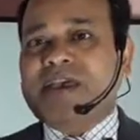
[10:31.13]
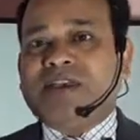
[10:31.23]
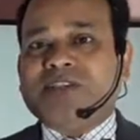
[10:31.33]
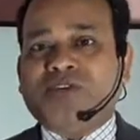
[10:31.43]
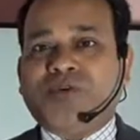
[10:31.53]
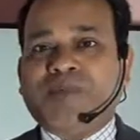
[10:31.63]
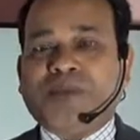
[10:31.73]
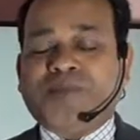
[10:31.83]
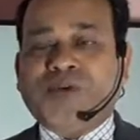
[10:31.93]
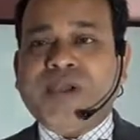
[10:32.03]
So,
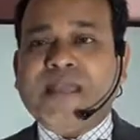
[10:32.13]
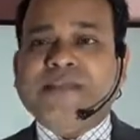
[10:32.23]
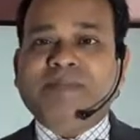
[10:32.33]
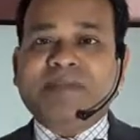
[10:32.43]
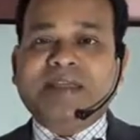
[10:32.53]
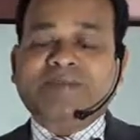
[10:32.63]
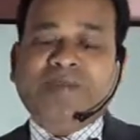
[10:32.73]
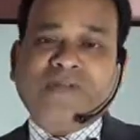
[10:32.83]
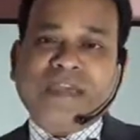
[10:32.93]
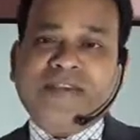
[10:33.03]
but proactively and
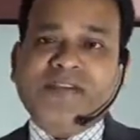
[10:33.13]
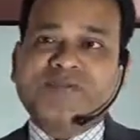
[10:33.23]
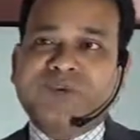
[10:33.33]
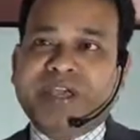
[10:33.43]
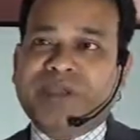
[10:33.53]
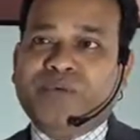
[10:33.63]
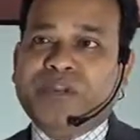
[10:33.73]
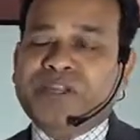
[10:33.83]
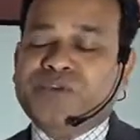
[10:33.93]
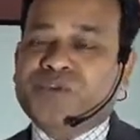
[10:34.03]
preventive way, we
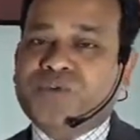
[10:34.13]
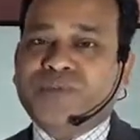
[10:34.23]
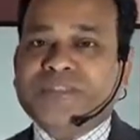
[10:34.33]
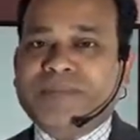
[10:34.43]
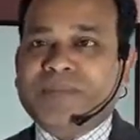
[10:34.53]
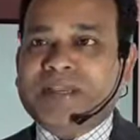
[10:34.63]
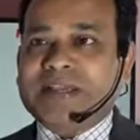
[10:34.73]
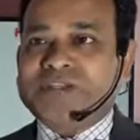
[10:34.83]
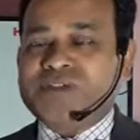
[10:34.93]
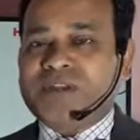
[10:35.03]
need to do something
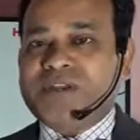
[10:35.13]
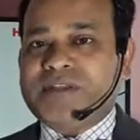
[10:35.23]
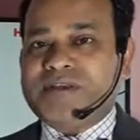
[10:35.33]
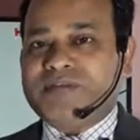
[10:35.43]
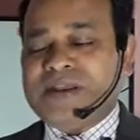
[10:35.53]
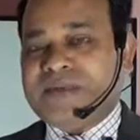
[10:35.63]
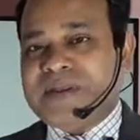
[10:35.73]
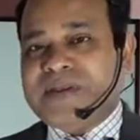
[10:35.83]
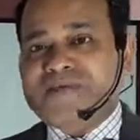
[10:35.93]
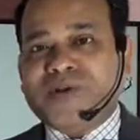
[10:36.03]
actually very,
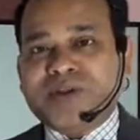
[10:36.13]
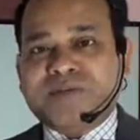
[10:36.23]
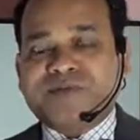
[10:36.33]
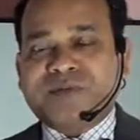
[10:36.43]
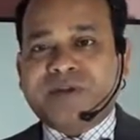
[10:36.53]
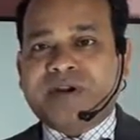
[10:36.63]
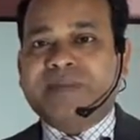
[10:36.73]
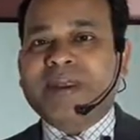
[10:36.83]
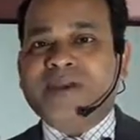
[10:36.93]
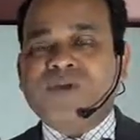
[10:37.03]
very important for
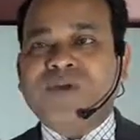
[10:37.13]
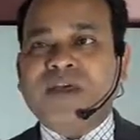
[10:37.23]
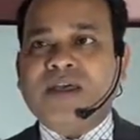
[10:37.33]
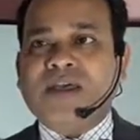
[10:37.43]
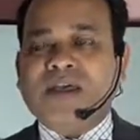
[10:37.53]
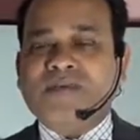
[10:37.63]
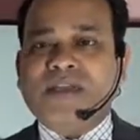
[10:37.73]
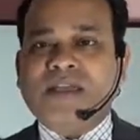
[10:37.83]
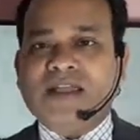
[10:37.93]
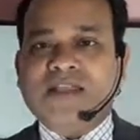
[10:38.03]
very good
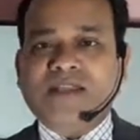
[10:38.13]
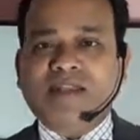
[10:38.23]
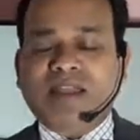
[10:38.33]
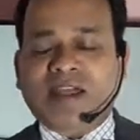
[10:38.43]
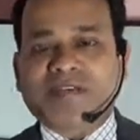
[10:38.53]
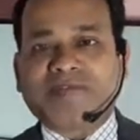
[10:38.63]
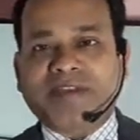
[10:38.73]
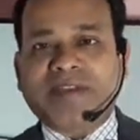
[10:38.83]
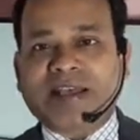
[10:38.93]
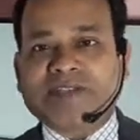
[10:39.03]
having healthy life,
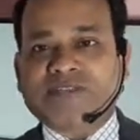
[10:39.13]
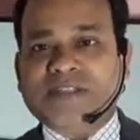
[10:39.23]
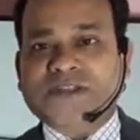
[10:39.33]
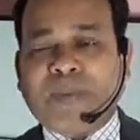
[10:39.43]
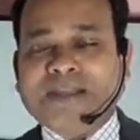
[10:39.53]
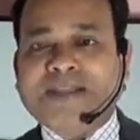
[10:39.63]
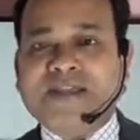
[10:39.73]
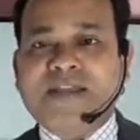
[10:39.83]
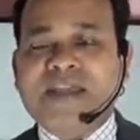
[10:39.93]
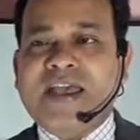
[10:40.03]
and as well especially